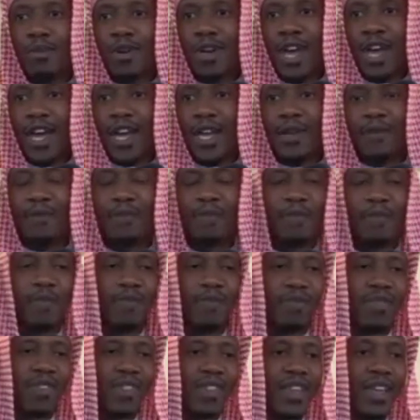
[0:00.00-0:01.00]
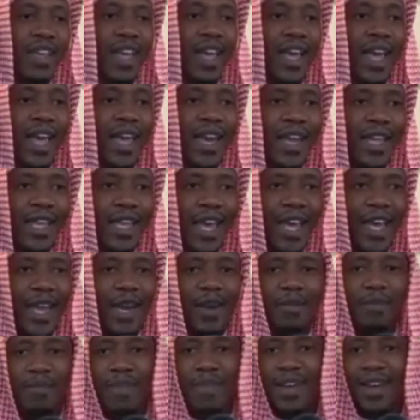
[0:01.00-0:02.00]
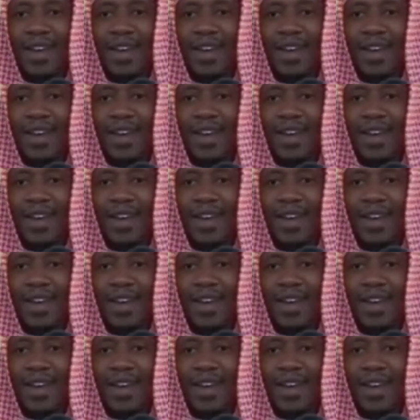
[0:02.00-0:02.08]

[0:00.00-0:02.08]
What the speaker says: 9. And again,